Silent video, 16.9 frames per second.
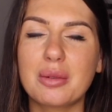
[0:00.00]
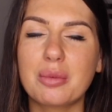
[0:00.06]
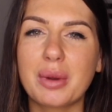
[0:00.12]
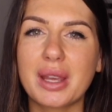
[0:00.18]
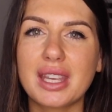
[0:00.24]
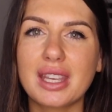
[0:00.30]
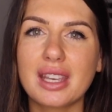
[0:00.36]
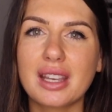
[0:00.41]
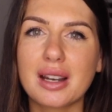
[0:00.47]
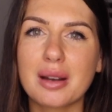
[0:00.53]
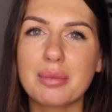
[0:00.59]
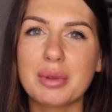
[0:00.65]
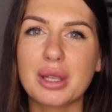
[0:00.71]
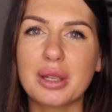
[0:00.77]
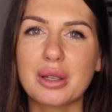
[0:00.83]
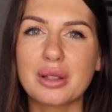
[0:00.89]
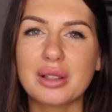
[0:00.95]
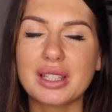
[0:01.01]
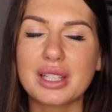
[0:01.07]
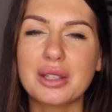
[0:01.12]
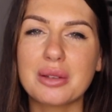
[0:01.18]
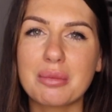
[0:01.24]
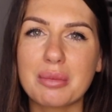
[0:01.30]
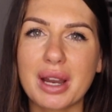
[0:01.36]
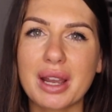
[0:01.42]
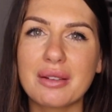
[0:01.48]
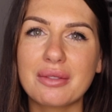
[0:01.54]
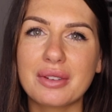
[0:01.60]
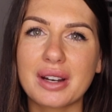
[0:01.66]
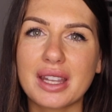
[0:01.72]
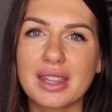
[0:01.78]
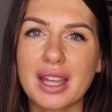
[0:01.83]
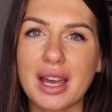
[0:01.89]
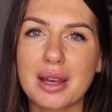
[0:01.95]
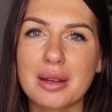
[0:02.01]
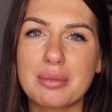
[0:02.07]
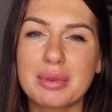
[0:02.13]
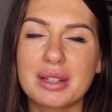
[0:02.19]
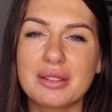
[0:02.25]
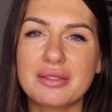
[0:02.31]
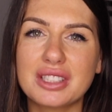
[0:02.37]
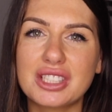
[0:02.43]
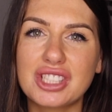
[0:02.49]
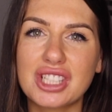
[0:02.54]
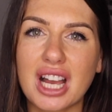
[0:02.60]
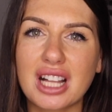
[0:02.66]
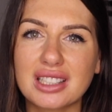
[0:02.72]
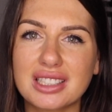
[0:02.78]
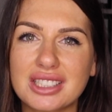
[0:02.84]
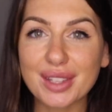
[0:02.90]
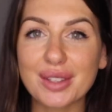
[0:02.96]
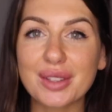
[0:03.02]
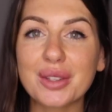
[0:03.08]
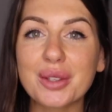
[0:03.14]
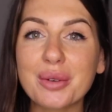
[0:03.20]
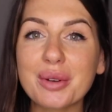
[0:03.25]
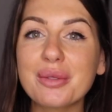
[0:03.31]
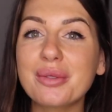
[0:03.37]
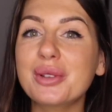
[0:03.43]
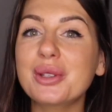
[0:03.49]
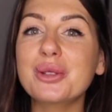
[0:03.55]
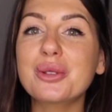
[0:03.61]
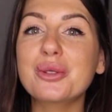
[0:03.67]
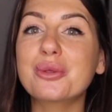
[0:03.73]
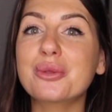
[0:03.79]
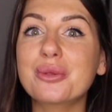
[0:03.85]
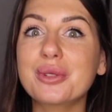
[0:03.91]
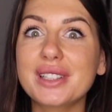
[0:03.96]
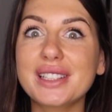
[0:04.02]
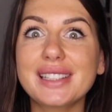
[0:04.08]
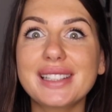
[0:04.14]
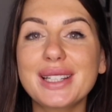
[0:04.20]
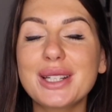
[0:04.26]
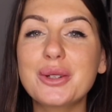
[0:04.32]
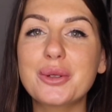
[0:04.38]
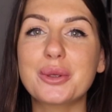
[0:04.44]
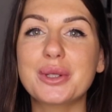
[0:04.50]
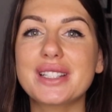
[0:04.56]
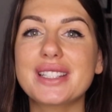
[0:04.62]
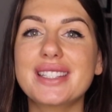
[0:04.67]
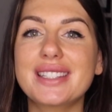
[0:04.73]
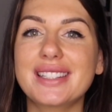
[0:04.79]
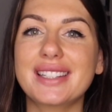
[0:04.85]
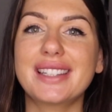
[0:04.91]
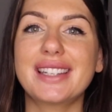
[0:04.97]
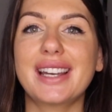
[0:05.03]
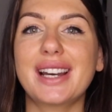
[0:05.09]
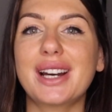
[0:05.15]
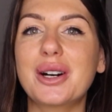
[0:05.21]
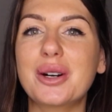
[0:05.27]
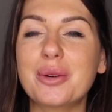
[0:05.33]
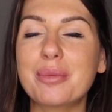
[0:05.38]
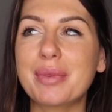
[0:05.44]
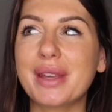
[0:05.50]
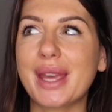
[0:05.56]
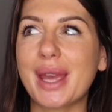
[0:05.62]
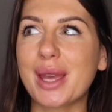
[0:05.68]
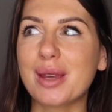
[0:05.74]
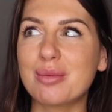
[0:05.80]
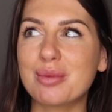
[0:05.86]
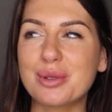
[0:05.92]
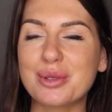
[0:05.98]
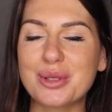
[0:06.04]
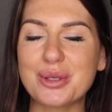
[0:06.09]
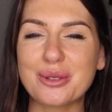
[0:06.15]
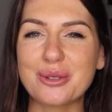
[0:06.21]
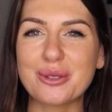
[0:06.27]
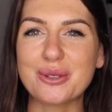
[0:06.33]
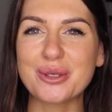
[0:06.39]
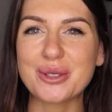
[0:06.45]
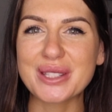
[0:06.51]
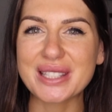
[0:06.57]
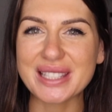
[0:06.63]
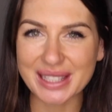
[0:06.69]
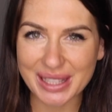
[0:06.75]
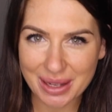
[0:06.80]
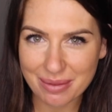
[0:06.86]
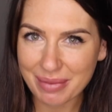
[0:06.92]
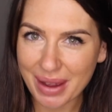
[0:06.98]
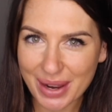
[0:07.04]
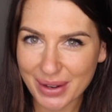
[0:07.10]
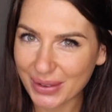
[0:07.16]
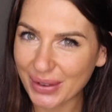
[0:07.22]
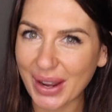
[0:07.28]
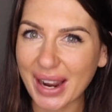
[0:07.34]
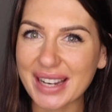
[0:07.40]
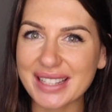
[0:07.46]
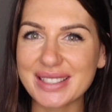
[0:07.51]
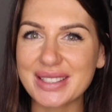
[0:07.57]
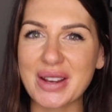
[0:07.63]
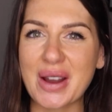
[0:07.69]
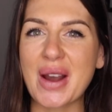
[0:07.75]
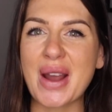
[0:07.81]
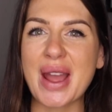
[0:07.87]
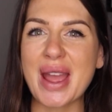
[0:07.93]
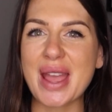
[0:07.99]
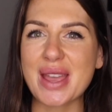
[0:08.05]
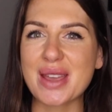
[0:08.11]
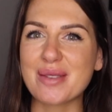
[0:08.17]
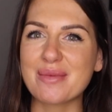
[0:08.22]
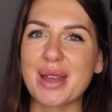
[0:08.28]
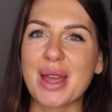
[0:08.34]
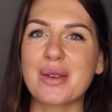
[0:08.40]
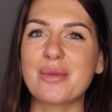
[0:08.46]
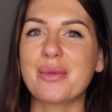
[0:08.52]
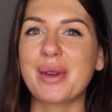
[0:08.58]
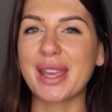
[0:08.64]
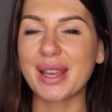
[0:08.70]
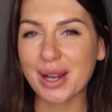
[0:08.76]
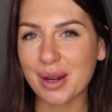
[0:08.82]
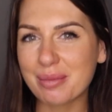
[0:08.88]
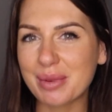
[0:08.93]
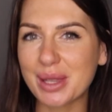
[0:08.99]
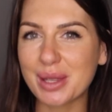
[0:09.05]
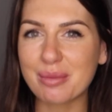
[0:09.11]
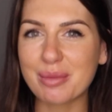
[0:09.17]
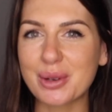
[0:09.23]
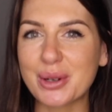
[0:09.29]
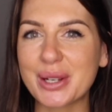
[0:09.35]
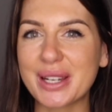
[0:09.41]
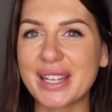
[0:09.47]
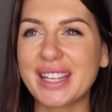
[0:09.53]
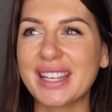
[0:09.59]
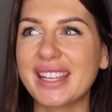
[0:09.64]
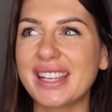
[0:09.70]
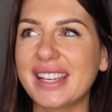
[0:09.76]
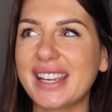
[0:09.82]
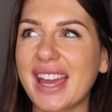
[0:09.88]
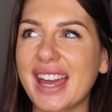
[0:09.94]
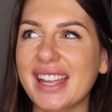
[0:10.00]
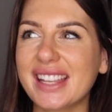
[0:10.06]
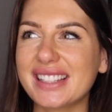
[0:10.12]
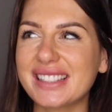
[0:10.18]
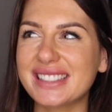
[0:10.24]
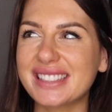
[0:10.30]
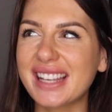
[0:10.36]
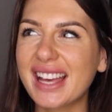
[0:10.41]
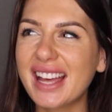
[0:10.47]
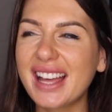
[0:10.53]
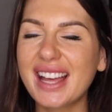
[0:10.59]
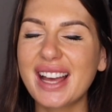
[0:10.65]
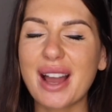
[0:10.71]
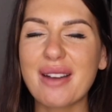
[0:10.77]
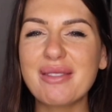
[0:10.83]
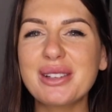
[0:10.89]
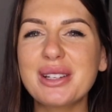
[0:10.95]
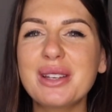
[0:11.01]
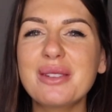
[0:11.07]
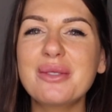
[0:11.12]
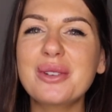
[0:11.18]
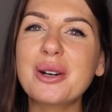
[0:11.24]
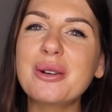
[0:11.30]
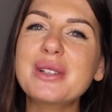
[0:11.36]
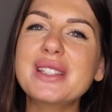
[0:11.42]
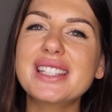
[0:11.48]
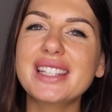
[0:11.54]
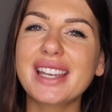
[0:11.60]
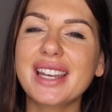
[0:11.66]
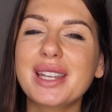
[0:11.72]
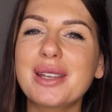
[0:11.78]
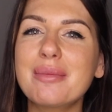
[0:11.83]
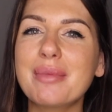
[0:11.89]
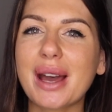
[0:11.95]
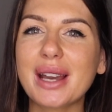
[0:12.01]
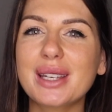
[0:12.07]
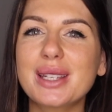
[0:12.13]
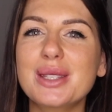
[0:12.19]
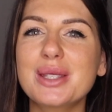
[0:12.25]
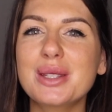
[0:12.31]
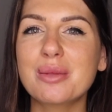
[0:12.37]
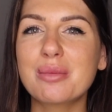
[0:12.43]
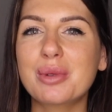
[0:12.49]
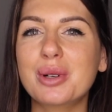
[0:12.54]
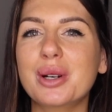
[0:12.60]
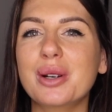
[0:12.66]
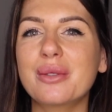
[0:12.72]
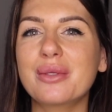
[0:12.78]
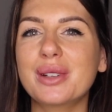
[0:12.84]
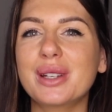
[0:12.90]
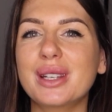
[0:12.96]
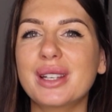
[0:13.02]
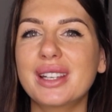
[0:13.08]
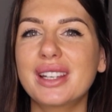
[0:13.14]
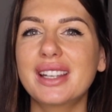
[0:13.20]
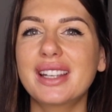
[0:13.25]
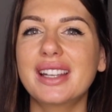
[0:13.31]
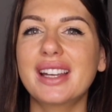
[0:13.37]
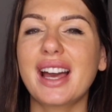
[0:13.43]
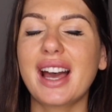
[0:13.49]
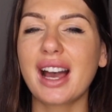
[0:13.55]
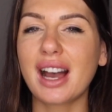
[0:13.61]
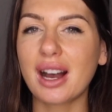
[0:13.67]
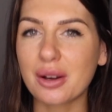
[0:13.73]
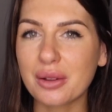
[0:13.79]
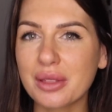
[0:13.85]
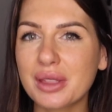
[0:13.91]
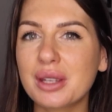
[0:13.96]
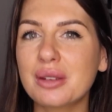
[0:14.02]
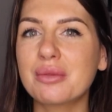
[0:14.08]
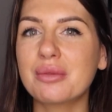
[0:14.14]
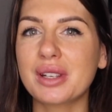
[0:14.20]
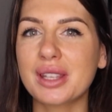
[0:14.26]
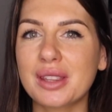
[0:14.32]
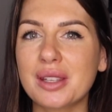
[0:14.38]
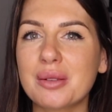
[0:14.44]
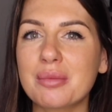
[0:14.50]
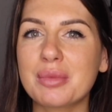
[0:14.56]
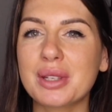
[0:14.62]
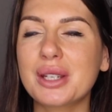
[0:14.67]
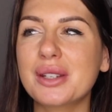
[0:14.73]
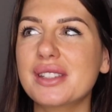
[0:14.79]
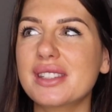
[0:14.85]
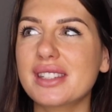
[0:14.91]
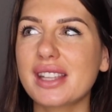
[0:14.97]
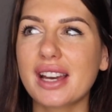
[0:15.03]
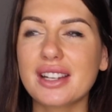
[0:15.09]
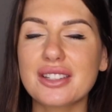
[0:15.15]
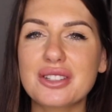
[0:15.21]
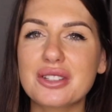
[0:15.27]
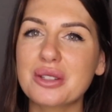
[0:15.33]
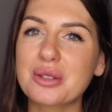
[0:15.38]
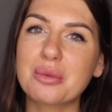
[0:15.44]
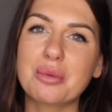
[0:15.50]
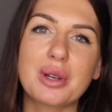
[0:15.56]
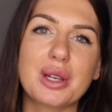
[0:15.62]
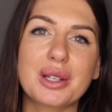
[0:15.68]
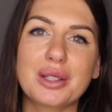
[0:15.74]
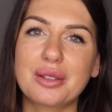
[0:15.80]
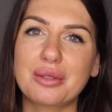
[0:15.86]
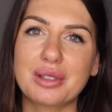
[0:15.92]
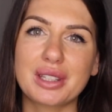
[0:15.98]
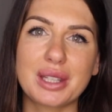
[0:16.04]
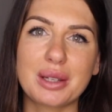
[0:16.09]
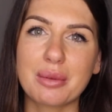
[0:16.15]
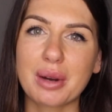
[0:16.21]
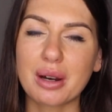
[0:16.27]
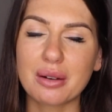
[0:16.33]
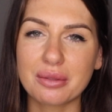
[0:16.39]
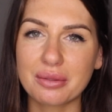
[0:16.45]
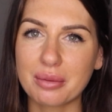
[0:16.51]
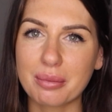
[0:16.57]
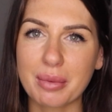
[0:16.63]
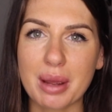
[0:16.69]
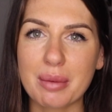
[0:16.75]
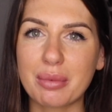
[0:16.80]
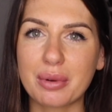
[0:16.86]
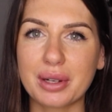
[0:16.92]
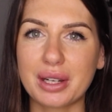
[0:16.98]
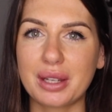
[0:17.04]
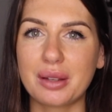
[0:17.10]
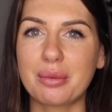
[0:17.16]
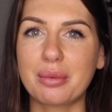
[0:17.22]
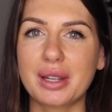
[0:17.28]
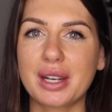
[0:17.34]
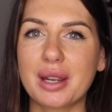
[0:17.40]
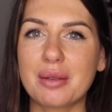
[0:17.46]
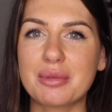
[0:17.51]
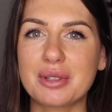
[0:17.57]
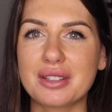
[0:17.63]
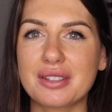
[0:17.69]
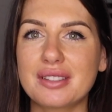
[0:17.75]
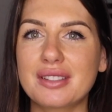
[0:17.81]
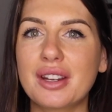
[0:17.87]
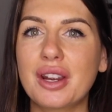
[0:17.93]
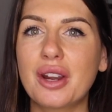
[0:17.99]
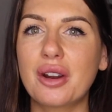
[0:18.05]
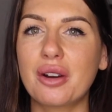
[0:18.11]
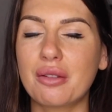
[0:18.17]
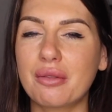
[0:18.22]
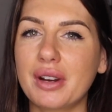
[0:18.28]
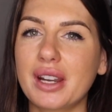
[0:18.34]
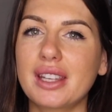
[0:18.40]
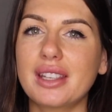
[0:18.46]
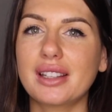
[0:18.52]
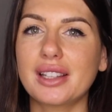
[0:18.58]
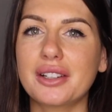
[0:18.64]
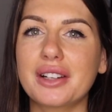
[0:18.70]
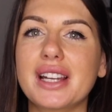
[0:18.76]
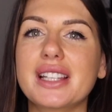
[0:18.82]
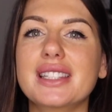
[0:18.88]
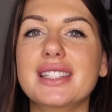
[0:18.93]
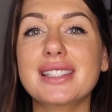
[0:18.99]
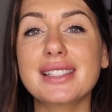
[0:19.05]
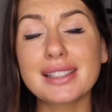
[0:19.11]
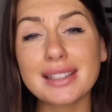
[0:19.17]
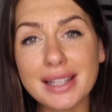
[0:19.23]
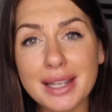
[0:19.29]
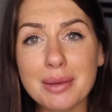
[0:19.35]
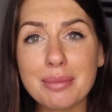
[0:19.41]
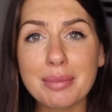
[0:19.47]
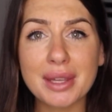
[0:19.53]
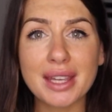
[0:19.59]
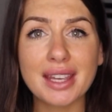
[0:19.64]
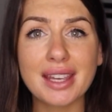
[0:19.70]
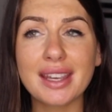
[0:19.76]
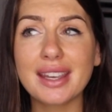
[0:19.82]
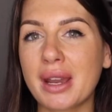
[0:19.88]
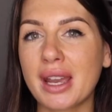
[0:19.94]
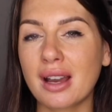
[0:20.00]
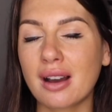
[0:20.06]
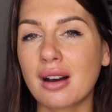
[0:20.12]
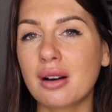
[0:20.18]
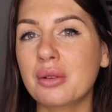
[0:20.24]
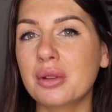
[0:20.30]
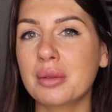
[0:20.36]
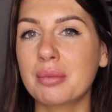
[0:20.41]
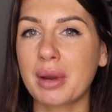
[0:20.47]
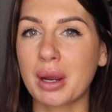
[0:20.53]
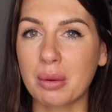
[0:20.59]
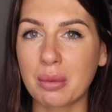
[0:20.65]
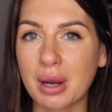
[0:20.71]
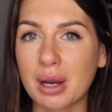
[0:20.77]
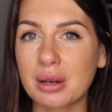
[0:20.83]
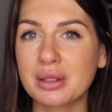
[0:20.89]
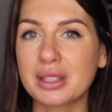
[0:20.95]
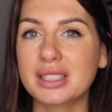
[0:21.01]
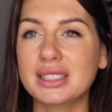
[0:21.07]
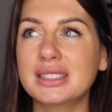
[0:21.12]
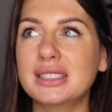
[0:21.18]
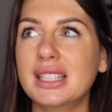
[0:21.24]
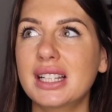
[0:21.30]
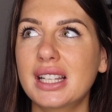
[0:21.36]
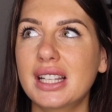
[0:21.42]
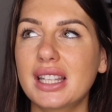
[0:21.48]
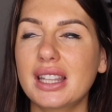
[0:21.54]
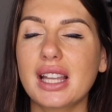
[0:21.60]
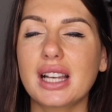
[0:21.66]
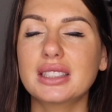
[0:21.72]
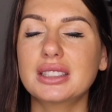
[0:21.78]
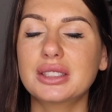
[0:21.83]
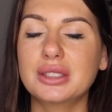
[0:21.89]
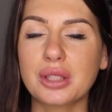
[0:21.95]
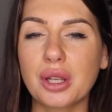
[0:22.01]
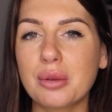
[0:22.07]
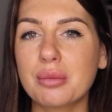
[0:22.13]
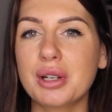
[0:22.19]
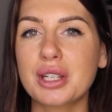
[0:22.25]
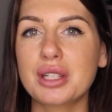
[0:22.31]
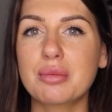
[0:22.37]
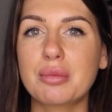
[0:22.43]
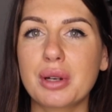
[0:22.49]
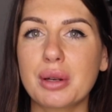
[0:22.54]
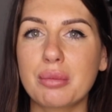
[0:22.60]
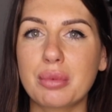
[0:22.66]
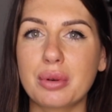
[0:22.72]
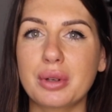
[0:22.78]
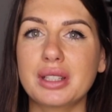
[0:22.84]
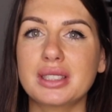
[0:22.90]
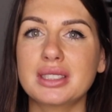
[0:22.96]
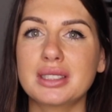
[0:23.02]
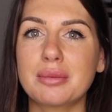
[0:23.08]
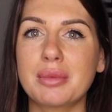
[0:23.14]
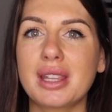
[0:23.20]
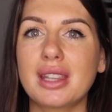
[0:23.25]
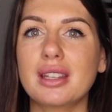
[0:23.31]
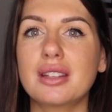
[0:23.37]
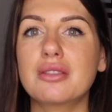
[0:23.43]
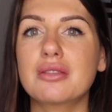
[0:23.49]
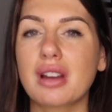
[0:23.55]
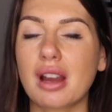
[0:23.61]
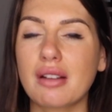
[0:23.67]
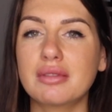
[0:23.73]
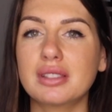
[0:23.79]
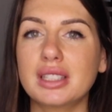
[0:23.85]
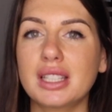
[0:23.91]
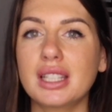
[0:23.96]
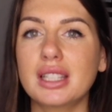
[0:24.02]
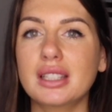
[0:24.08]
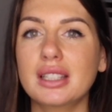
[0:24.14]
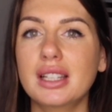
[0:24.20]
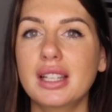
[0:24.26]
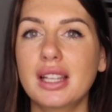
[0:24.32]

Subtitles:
waking up early, you might find that a bit of a challenge. So it feels really good to now be able to sleep at night time and wake up in the morning, and I'm looking forward to getting back into more of a healthy rhythm, because that just works really well for my body when I'm just regular at sleeping. My health, my wellness, that's so much more important to me than traveling.